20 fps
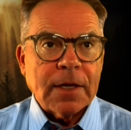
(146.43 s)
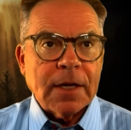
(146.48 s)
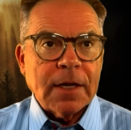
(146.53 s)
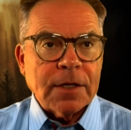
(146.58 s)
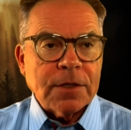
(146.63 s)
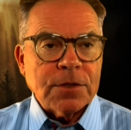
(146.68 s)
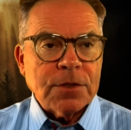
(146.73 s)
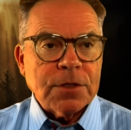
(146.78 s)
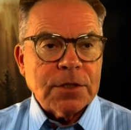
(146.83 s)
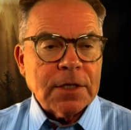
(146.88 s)

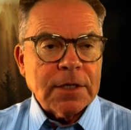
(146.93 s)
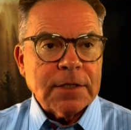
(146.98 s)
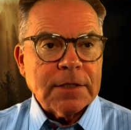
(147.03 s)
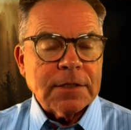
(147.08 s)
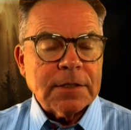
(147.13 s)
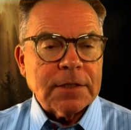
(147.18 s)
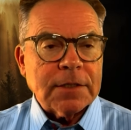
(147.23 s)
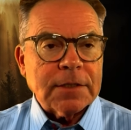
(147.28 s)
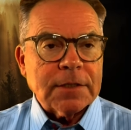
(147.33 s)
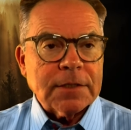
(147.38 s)
and
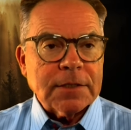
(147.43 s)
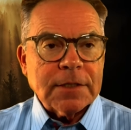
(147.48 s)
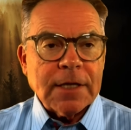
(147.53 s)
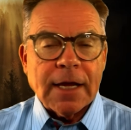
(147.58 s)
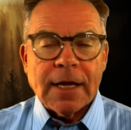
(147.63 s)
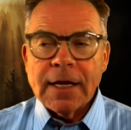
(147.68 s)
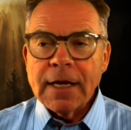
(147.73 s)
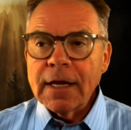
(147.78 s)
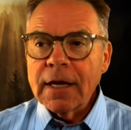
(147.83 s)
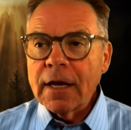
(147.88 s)
just
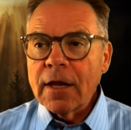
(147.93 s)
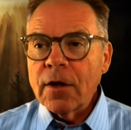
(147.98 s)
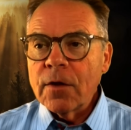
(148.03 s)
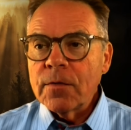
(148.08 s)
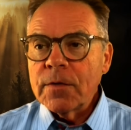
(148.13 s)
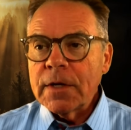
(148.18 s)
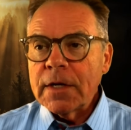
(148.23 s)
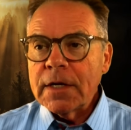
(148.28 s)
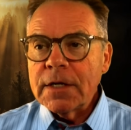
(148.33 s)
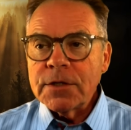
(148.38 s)
say
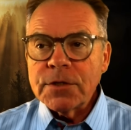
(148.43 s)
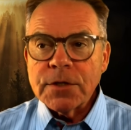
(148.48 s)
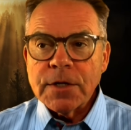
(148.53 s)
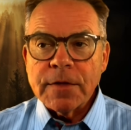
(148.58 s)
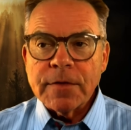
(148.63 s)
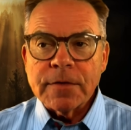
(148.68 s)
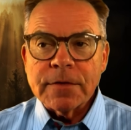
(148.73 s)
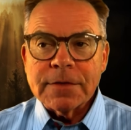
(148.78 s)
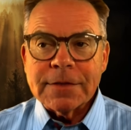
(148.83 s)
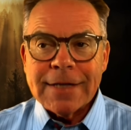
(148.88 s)
hello to each
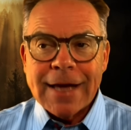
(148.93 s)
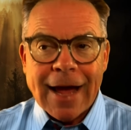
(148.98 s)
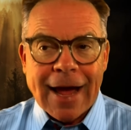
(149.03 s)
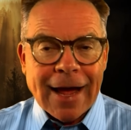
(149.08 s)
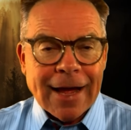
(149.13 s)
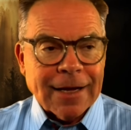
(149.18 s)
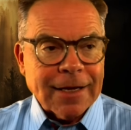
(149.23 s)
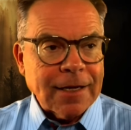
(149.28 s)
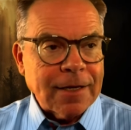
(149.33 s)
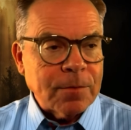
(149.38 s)
other,
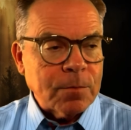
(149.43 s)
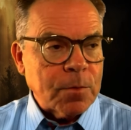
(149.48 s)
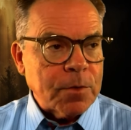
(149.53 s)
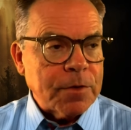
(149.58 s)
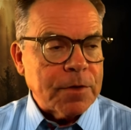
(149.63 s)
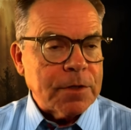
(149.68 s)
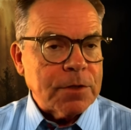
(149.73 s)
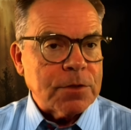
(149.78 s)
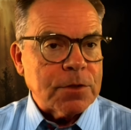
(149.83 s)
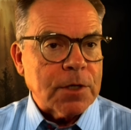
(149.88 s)
tag in
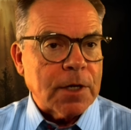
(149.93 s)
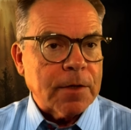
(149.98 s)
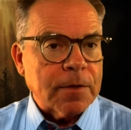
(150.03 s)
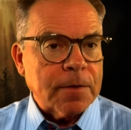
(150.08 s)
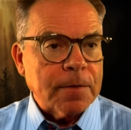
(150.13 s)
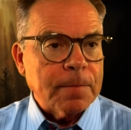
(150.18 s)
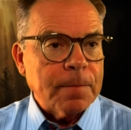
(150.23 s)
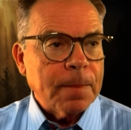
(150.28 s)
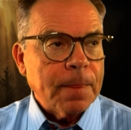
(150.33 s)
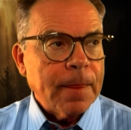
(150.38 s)
with each
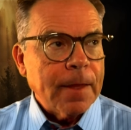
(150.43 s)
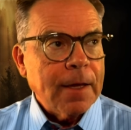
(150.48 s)
other.